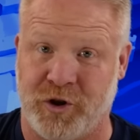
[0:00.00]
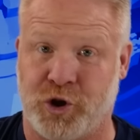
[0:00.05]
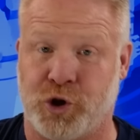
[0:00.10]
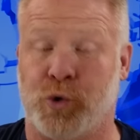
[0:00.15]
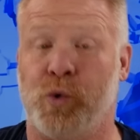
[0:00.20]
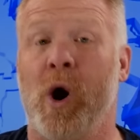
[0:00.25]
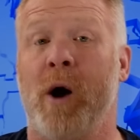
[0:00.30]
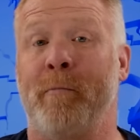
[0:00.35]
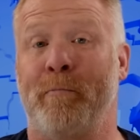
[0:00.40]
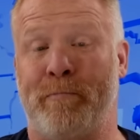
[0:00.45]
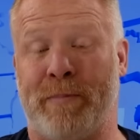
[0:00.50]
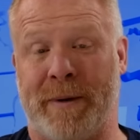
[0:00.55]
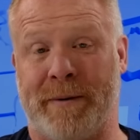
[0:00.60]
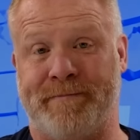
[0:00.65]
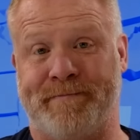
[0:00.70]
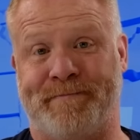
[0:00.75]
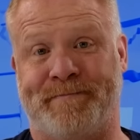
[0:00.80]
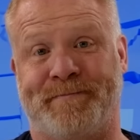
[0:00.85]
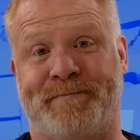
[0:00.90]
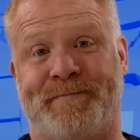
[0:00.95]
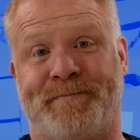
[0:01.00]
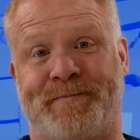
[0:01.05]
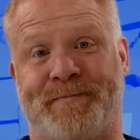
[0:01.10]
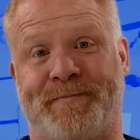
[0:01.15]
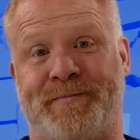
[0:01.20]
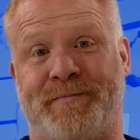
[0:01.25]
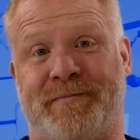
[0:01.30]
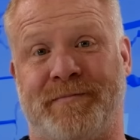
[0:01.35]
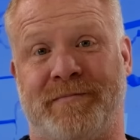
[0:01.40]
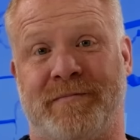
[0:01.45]
Trump,
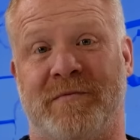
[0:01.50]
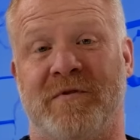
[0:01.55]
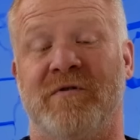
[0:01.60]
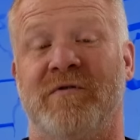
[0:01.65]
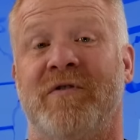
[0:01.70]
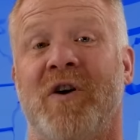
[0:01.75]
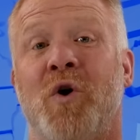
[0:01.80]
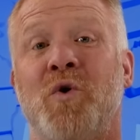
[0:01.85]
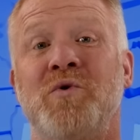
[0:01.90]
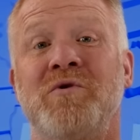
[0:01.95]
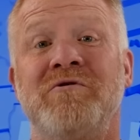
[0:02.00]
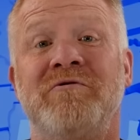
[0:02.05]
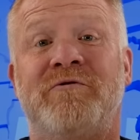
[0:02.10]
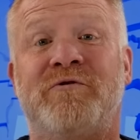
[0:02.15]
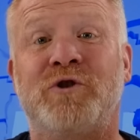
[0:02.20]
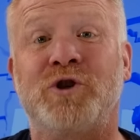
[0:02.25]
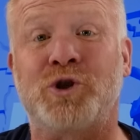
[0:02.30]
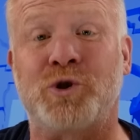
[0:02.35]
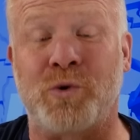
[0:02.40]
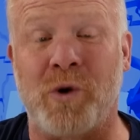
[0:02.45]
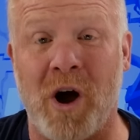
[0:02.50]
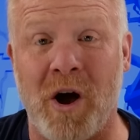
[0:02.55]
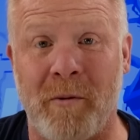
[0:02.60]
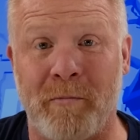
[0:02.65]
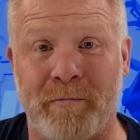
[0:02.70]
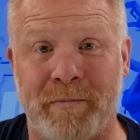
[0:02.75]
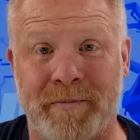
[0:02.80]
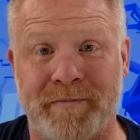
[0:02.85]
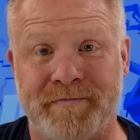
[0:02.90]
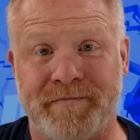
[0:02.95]
voting for
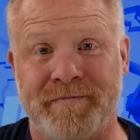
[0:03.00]
Trump,